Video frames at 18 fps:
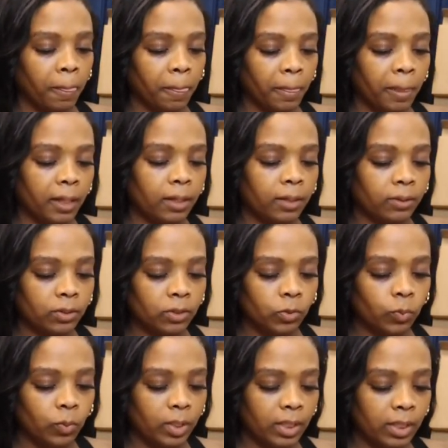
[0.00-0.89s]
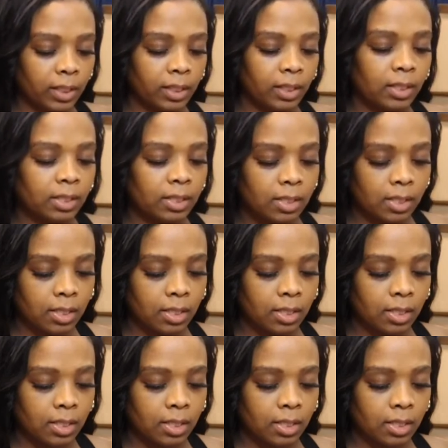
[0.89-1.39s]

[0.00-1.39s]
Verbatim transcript: that goes with it.